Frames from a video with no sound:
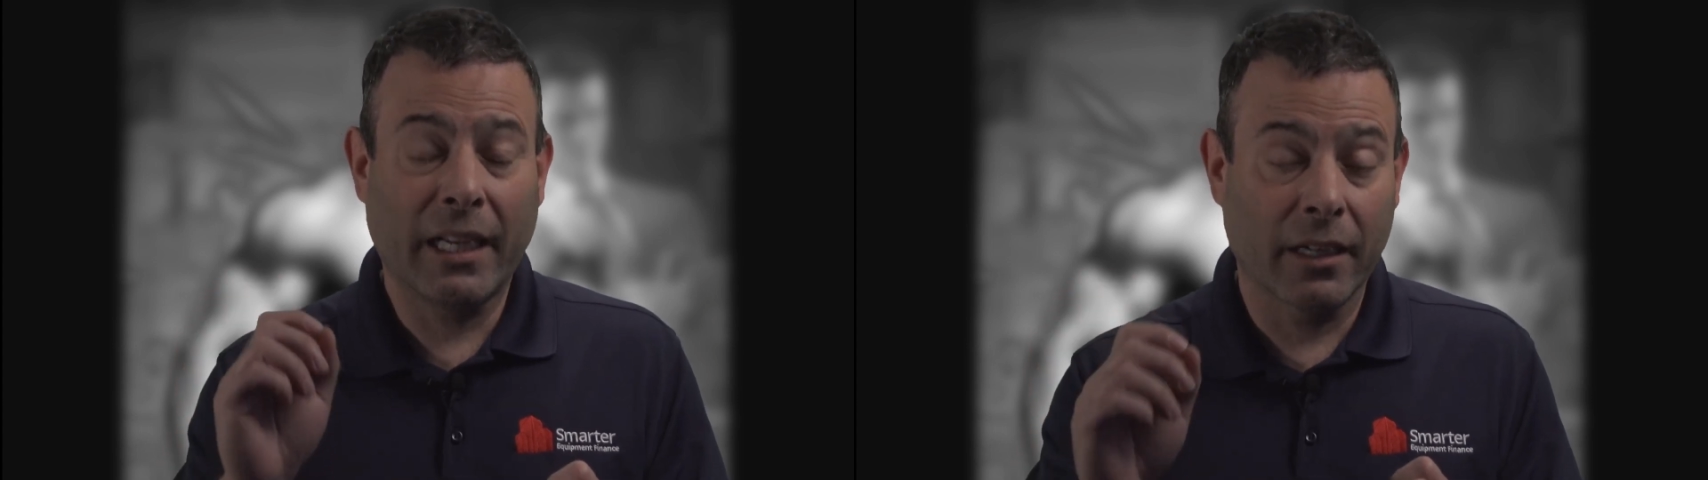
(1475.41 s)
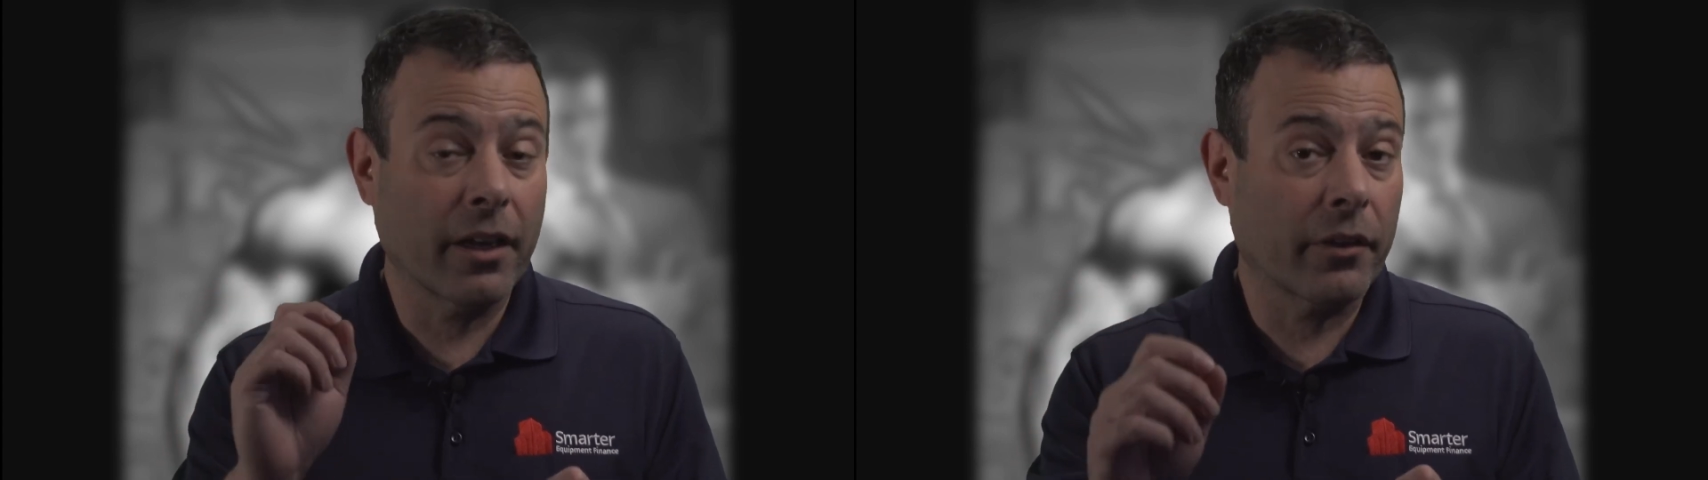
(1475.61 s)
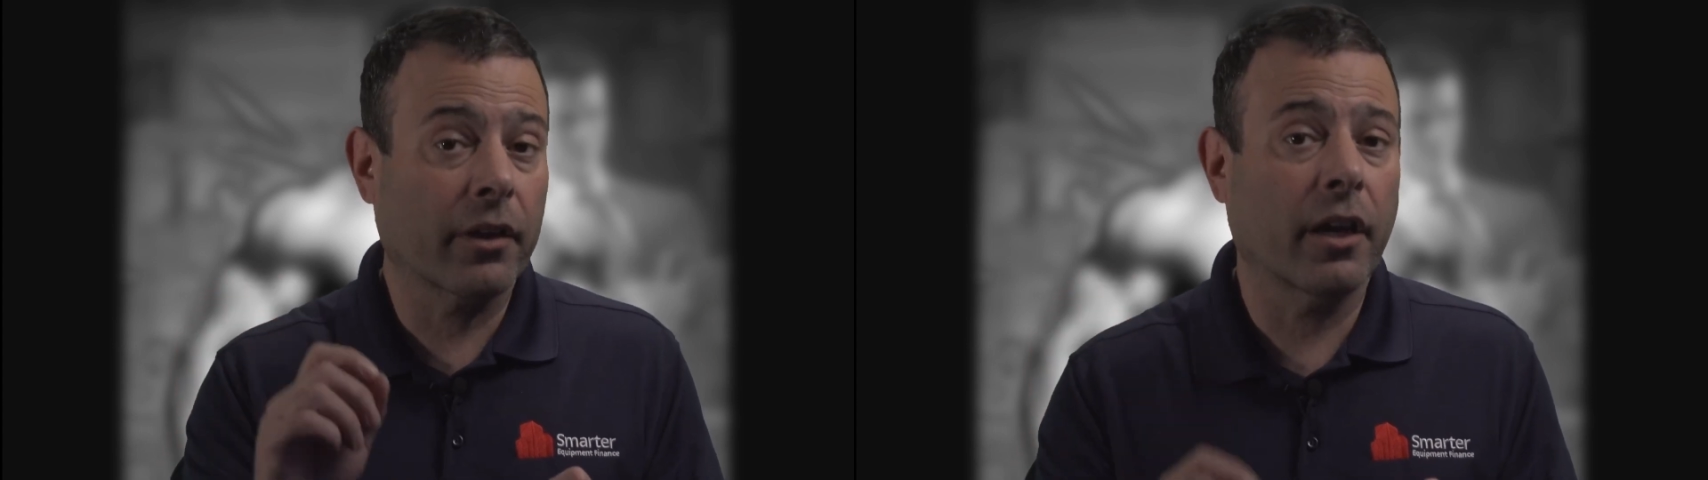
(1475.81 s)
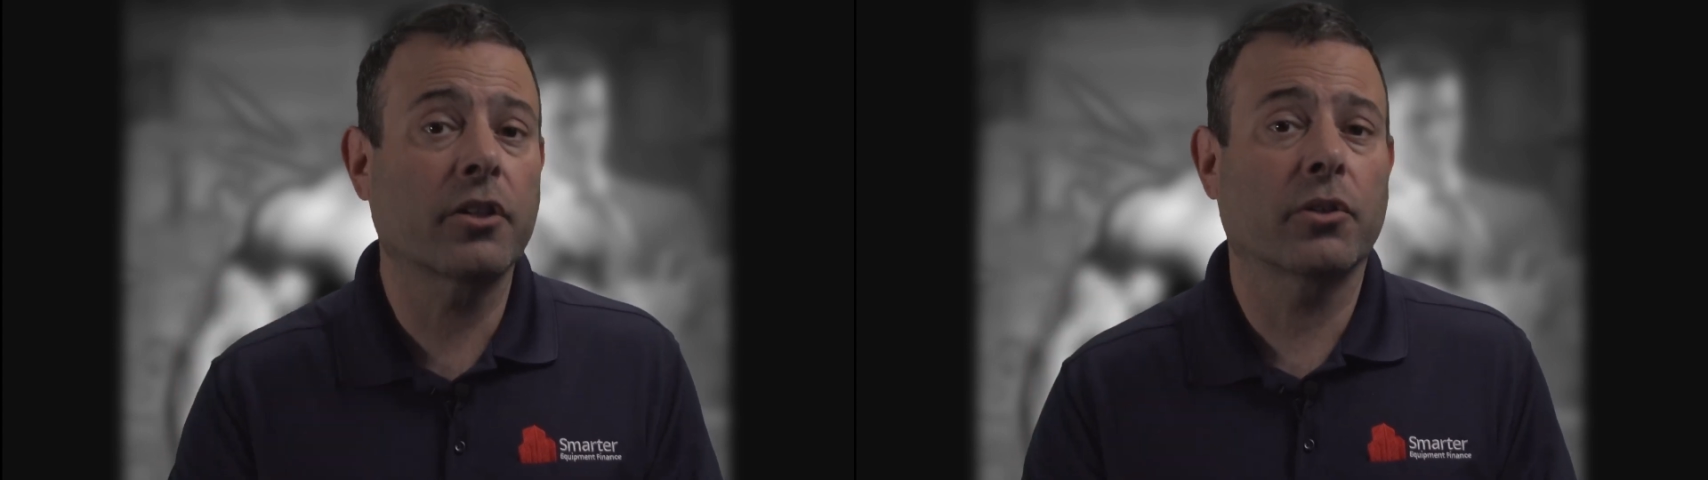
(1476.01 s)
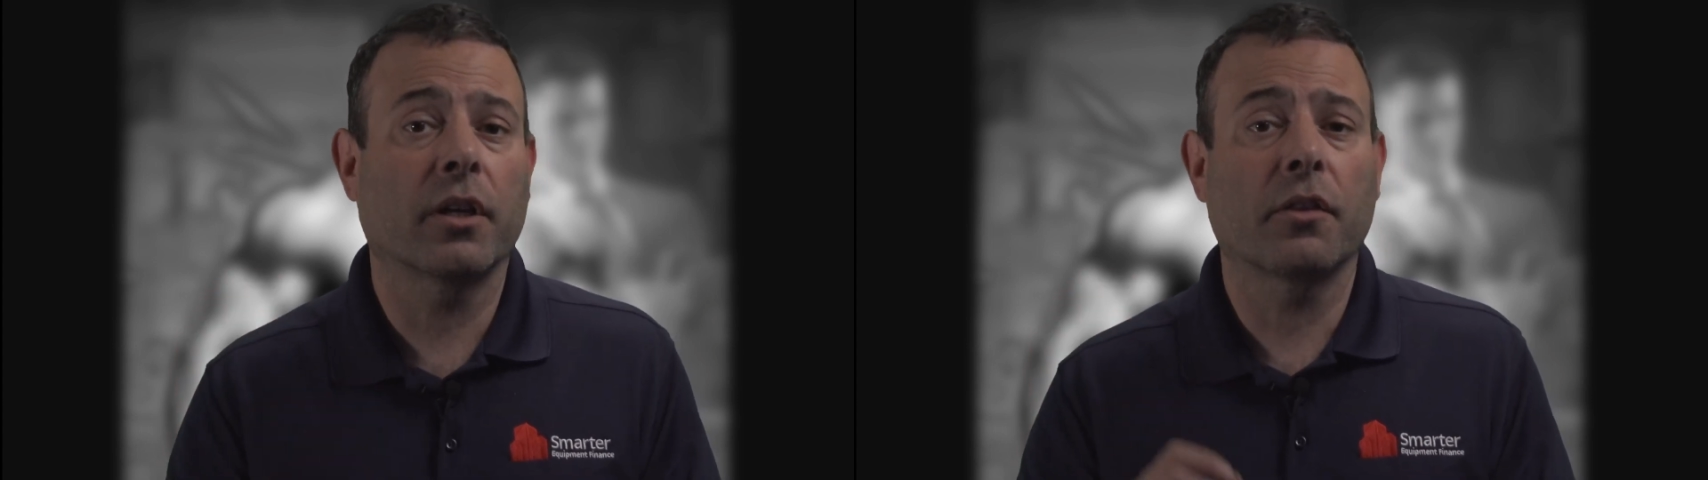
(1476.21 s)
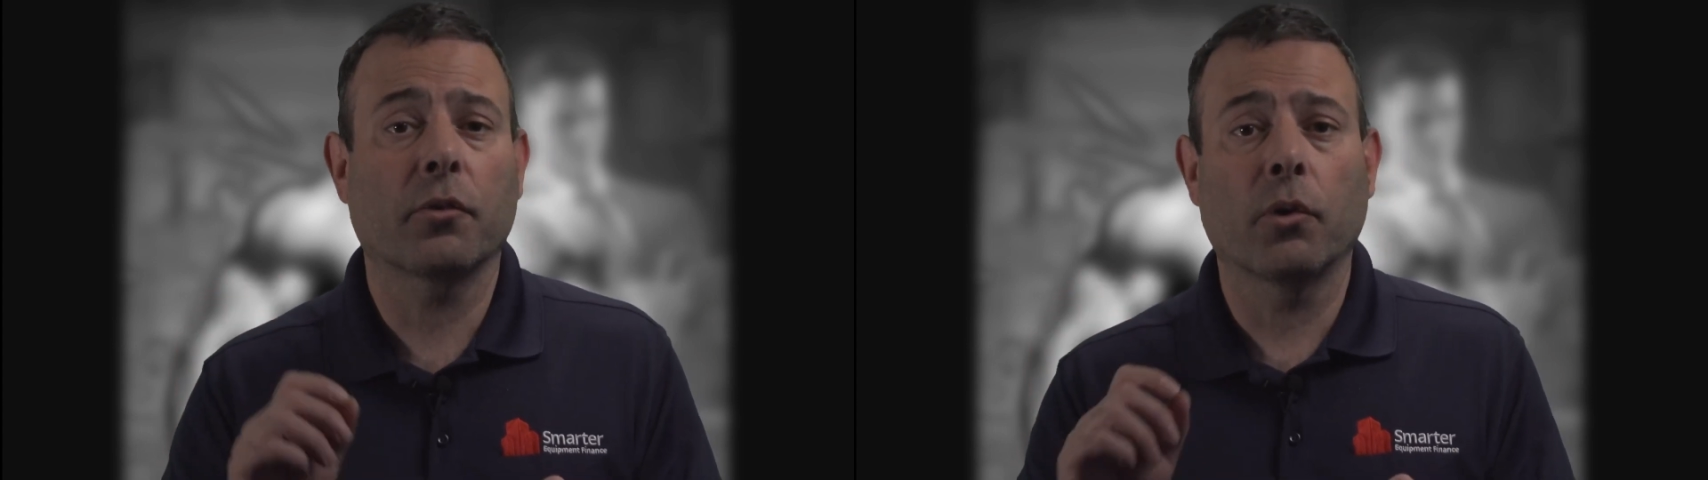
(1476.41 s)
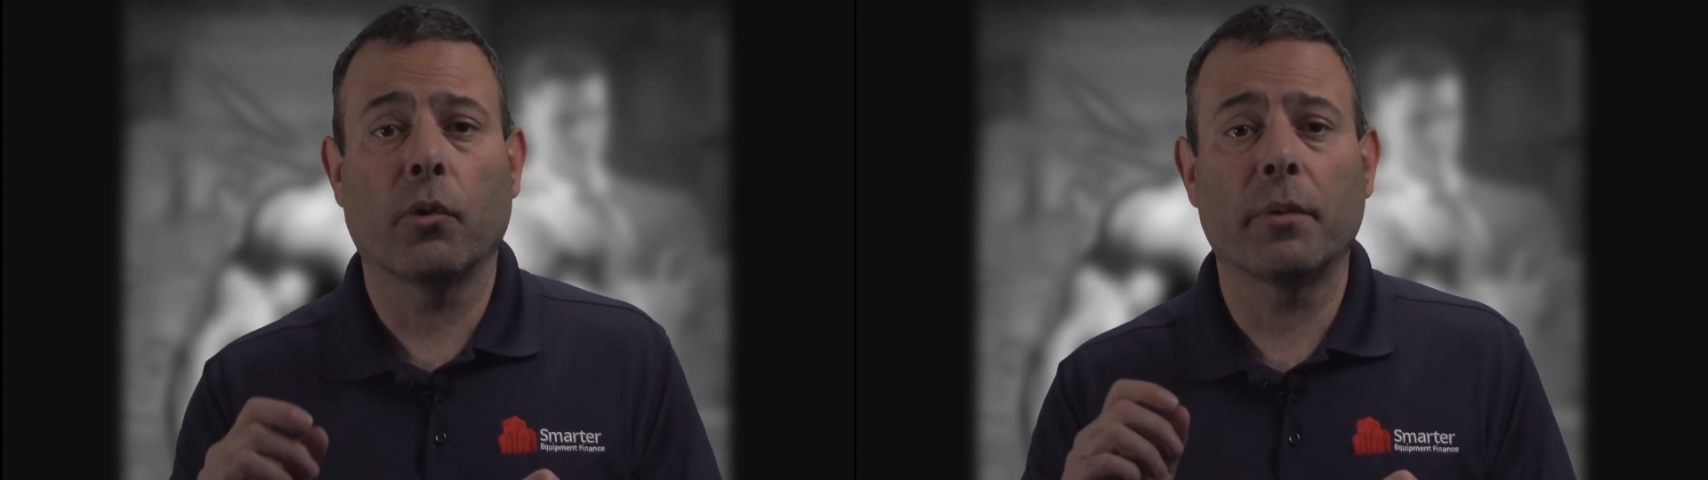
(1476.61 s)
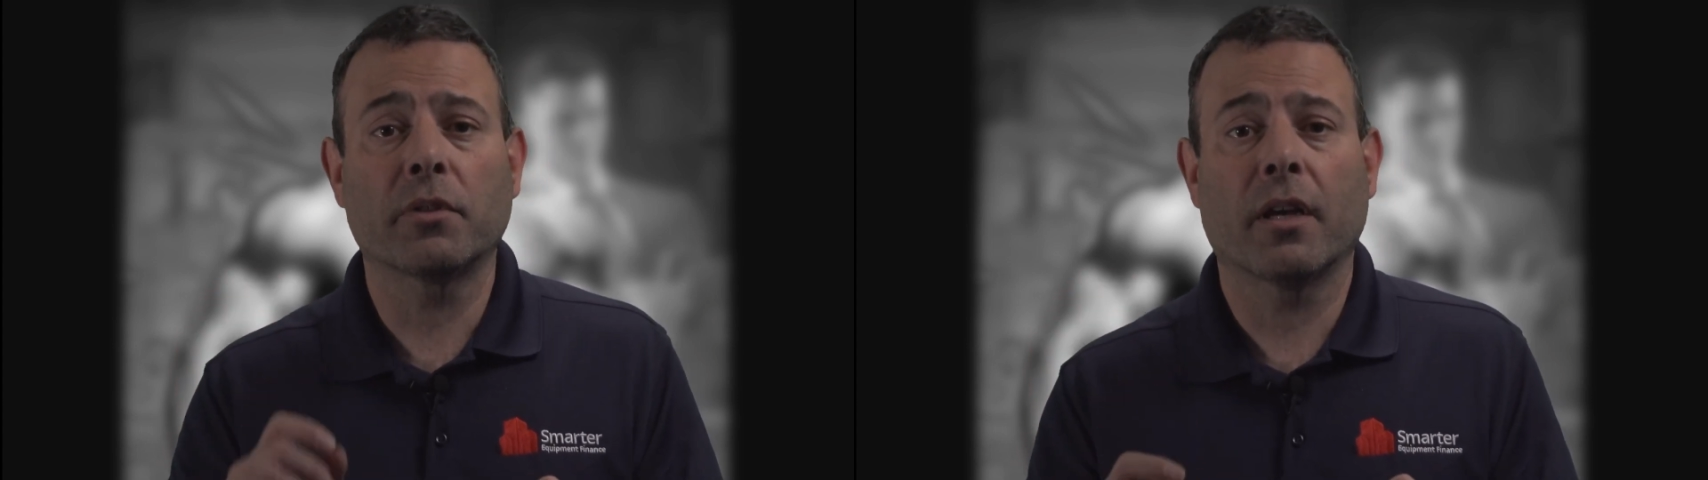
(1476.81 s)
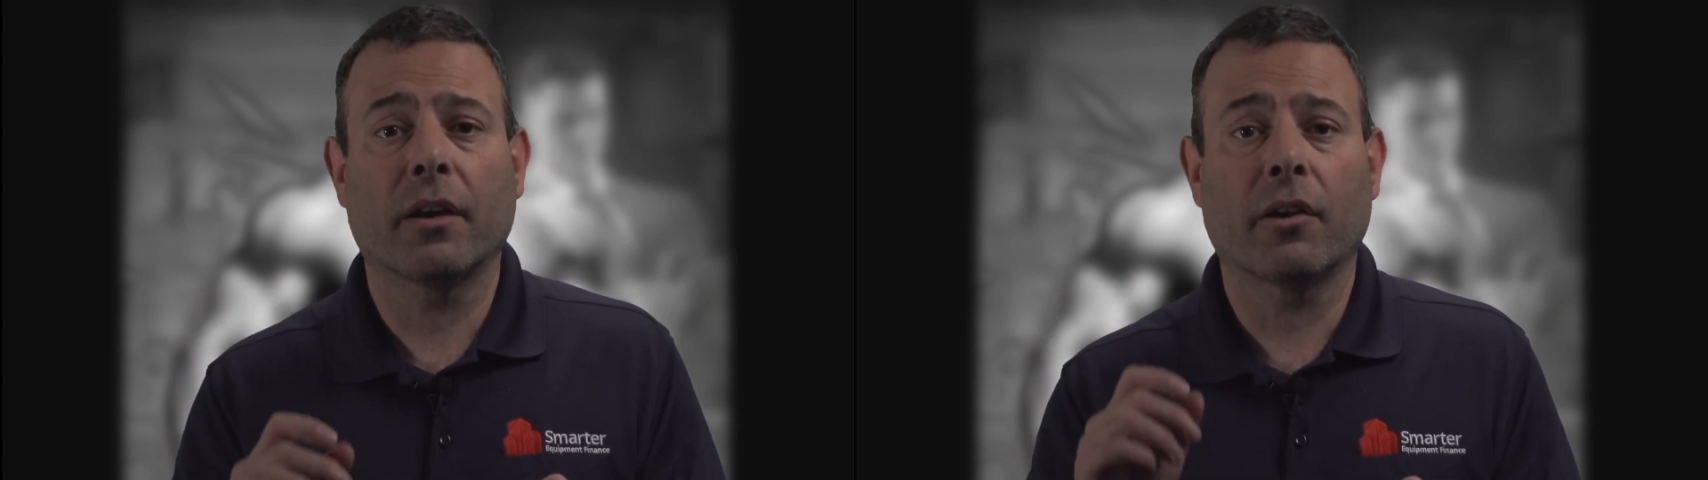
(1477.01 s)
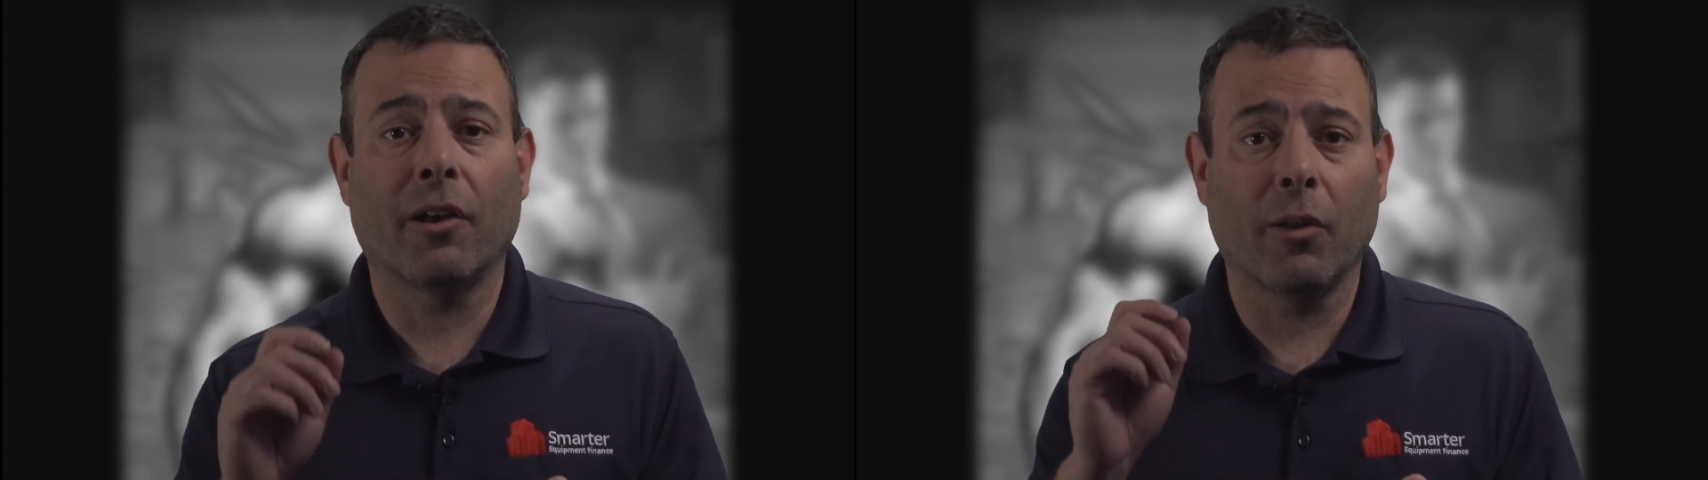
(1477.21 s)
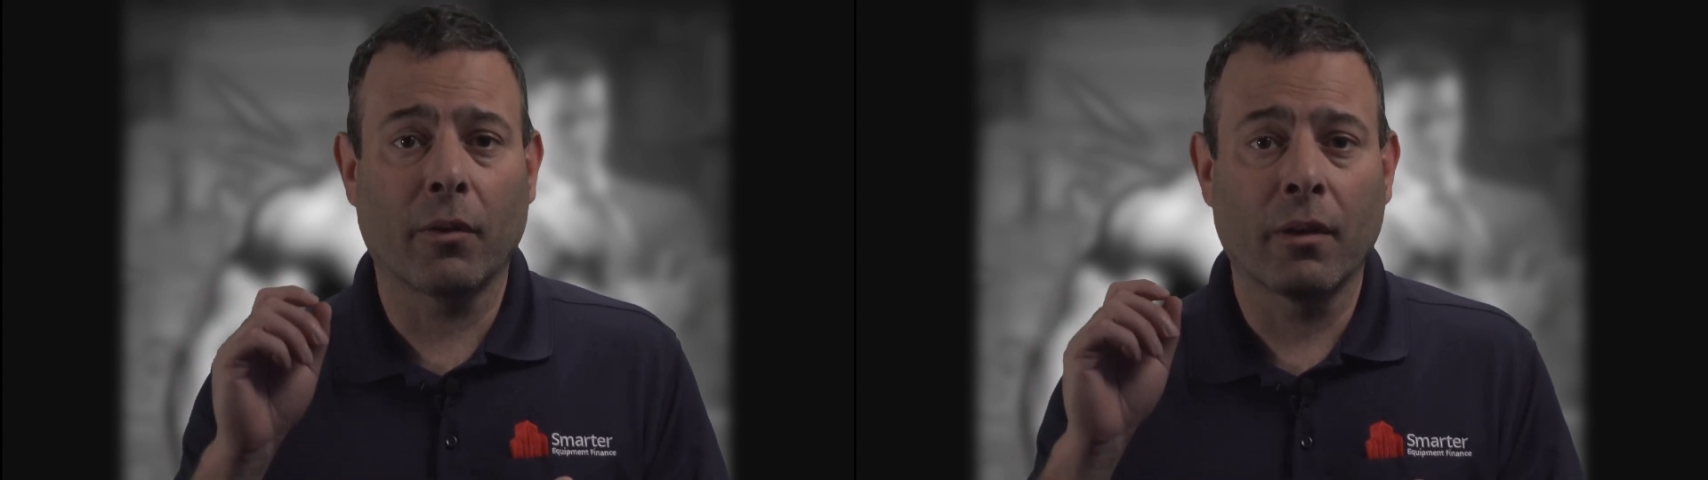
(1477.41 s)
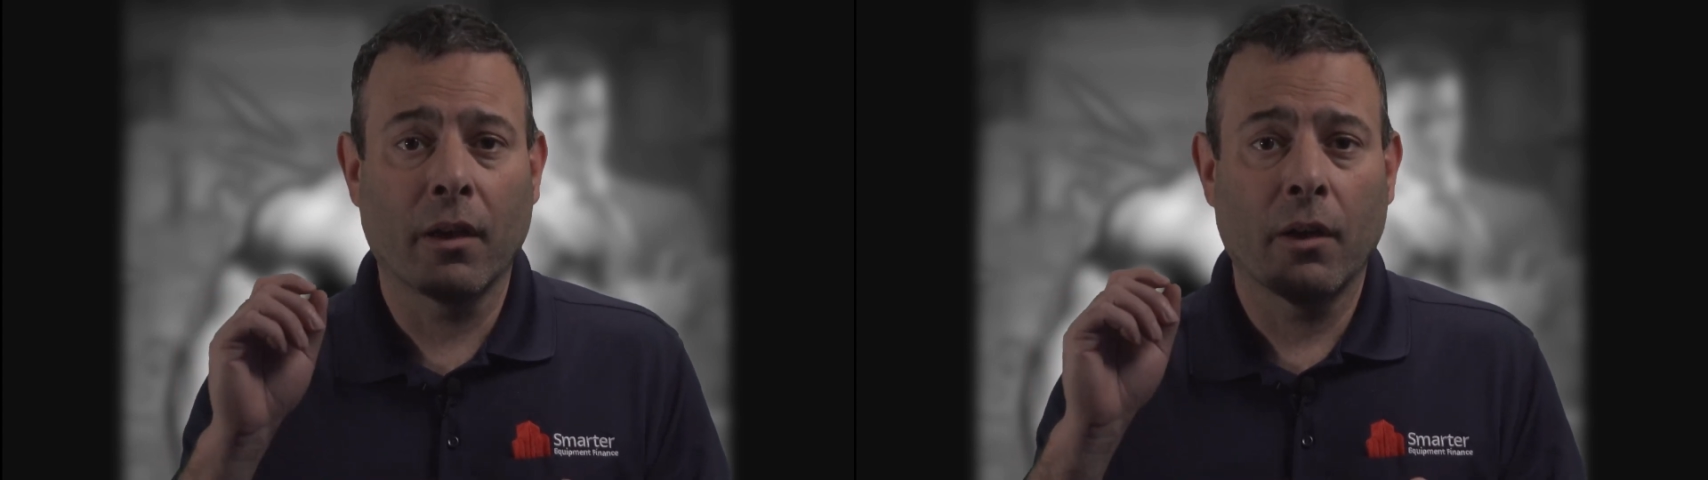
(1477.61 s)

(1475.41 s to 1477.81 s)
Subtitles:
in another country through a website called